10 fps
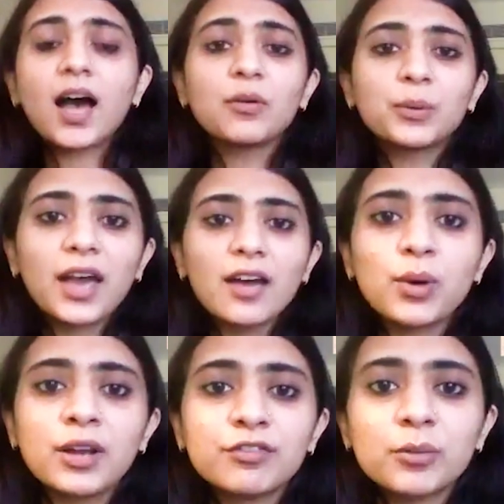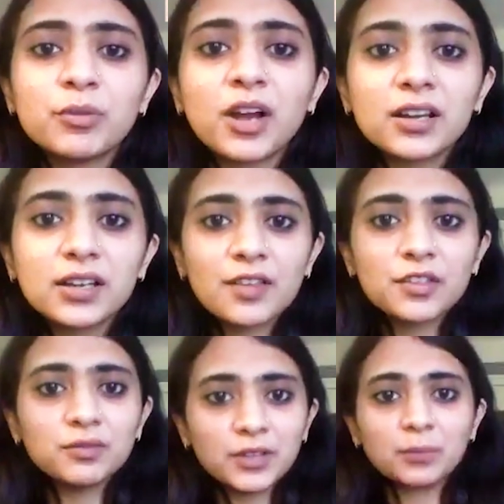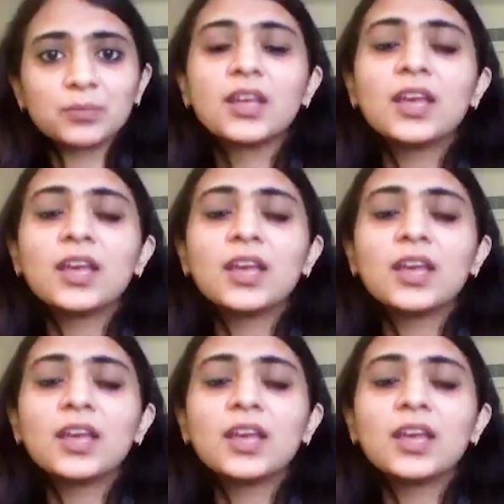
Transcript: Uh, we have one from Ranganathan B.